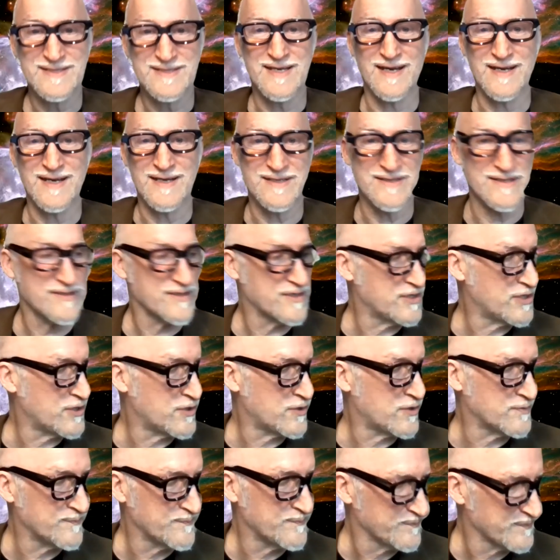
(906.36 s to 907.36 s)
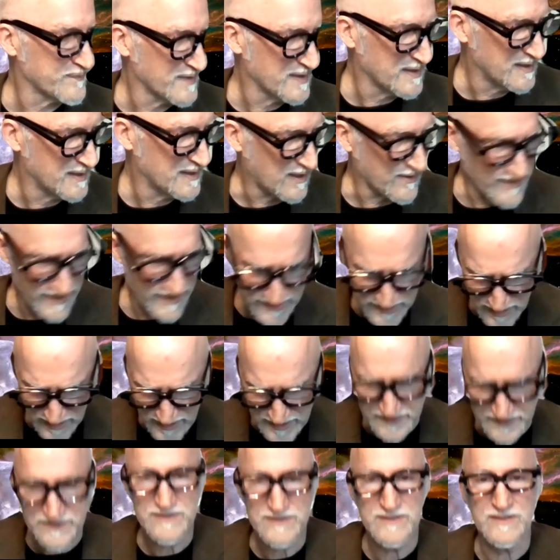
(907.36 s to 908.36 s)
talking, you know, are they
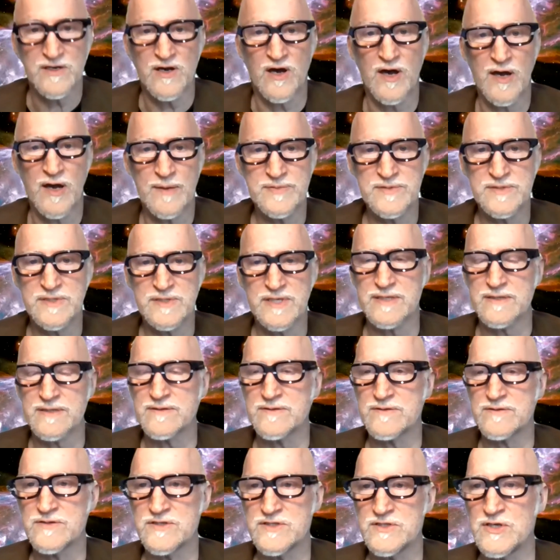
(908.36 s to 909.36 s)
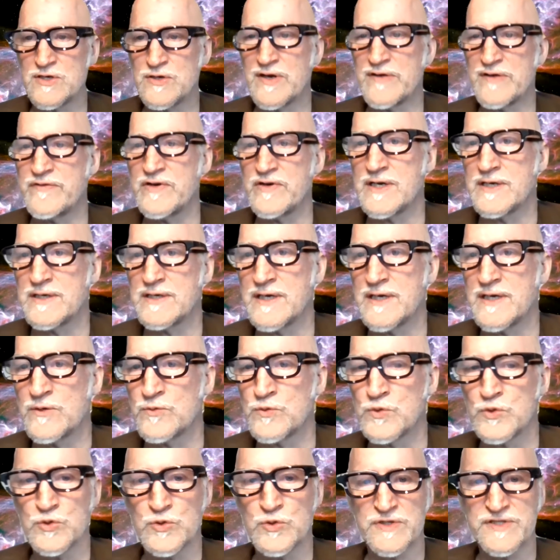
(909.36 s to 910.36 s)
talking to the cops? Like, do you have a, a
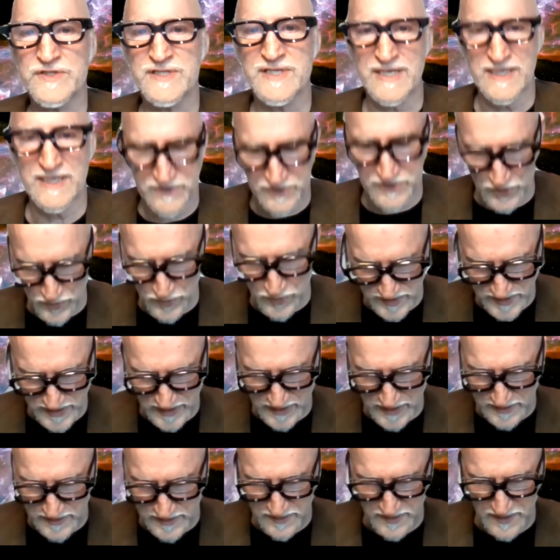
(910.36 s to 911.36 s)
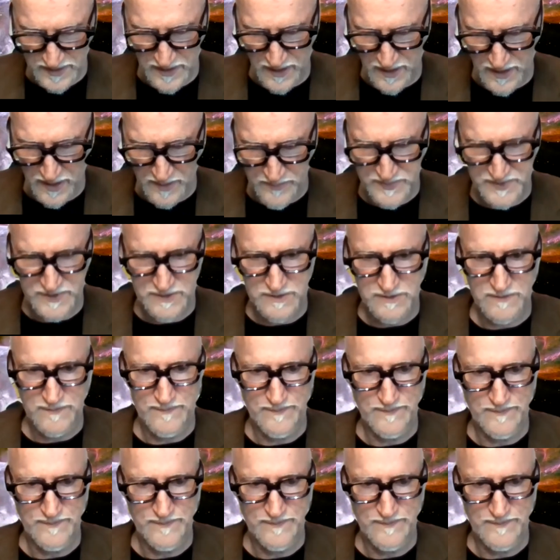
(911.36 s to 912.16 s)
rule saying don't talk to the cops?